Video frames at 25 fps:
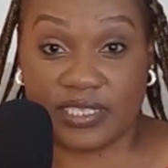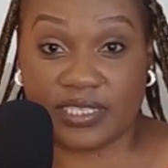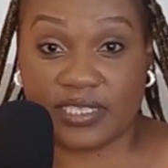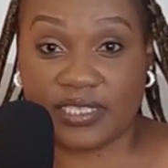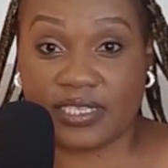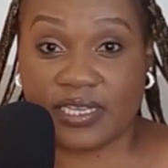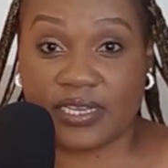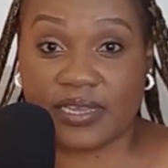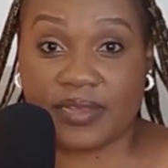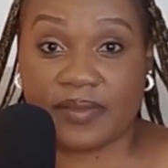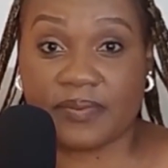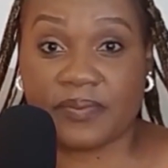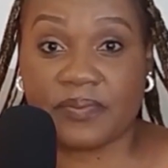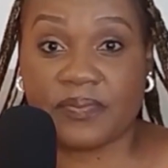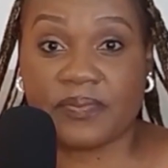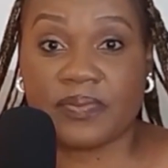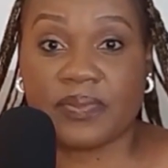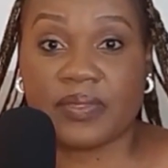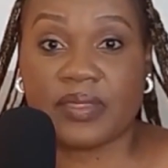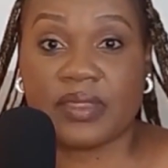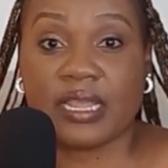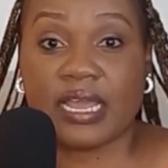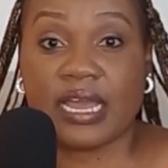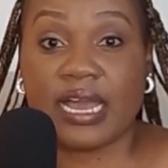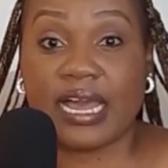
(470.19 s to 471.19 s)
This year,
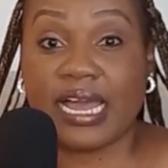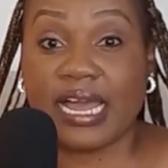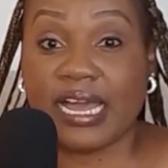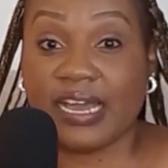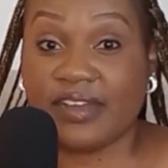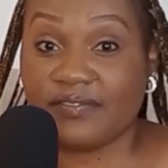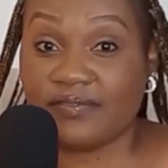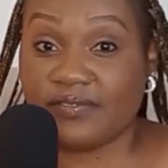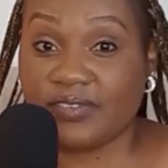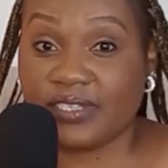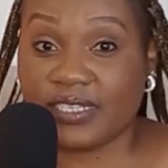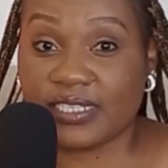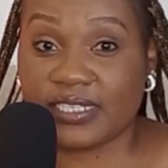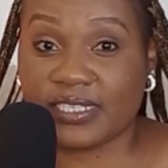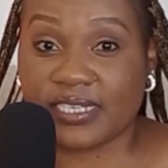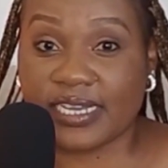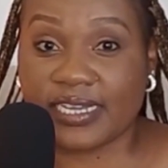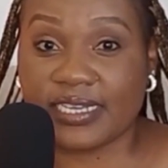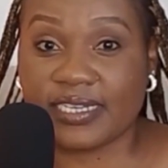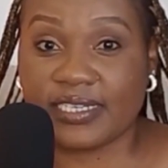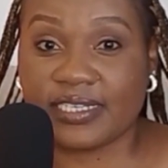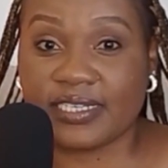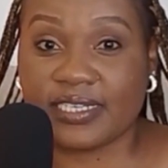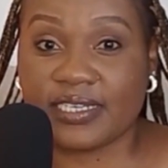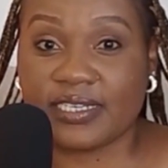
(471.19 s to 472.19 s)
I have
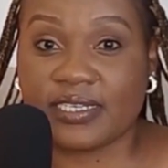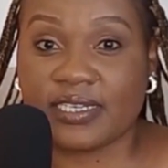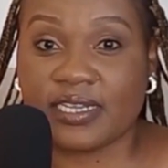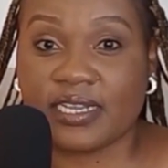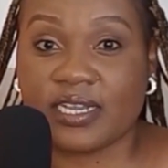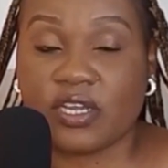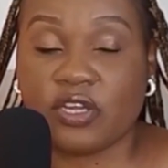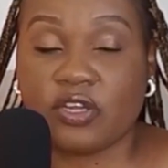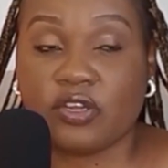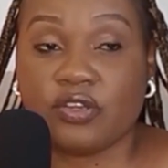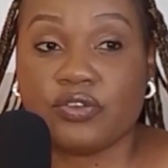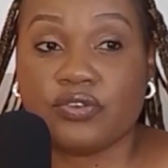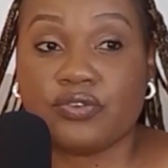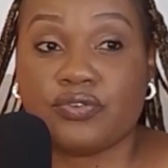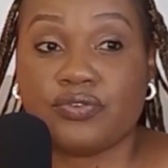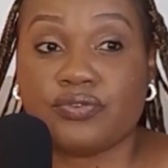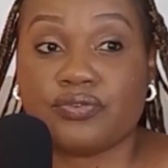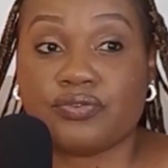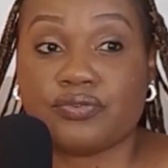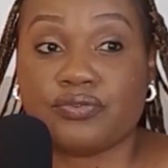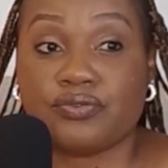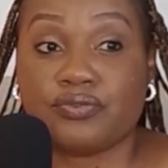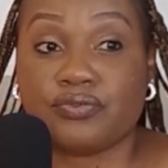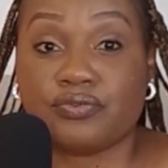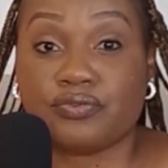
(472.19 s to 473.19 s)
decided
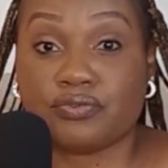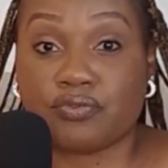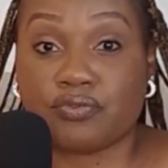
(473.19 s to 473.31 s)
to